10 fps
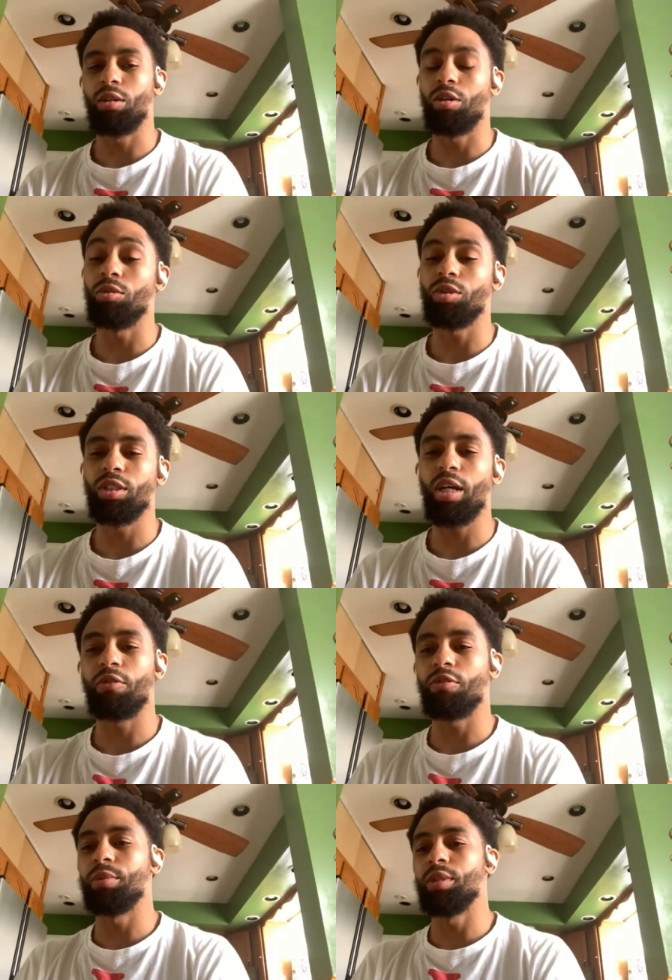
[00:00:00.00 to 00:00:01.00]
culture
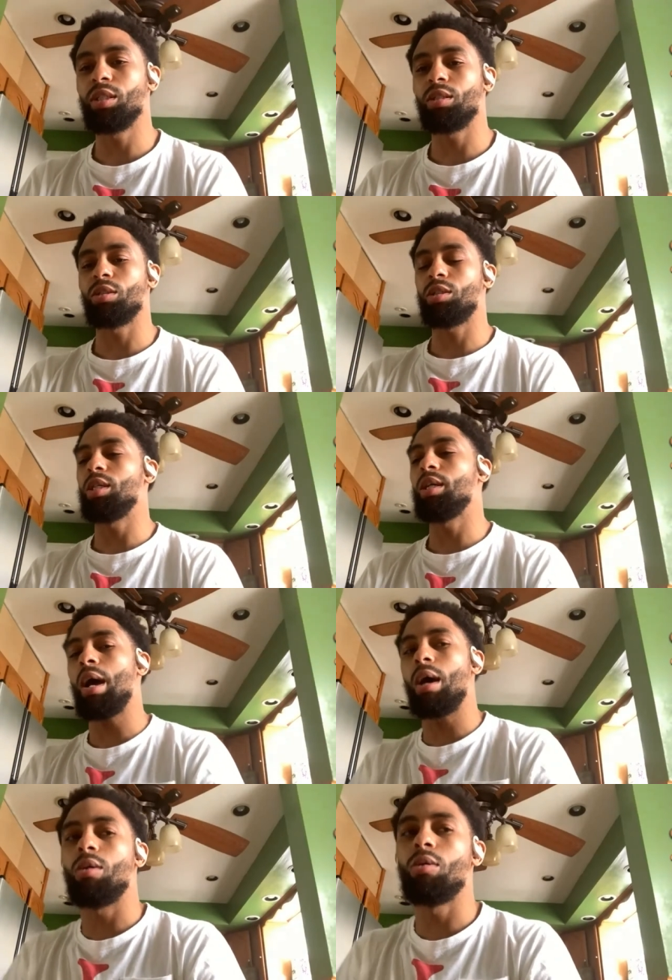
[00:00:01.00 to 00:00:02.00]
shock for me, just to see
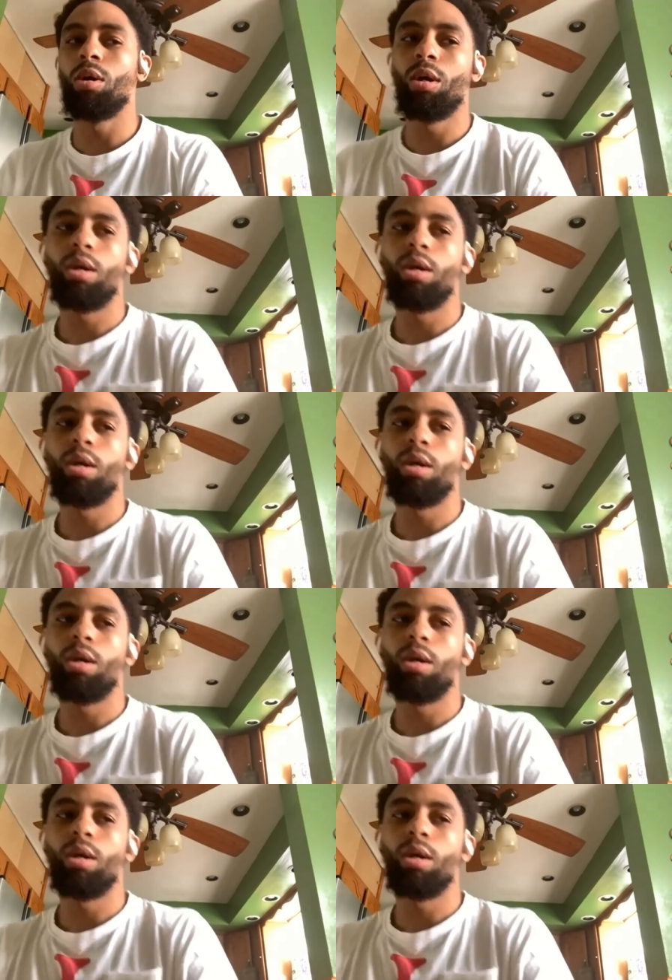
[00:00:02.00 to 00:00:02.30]
how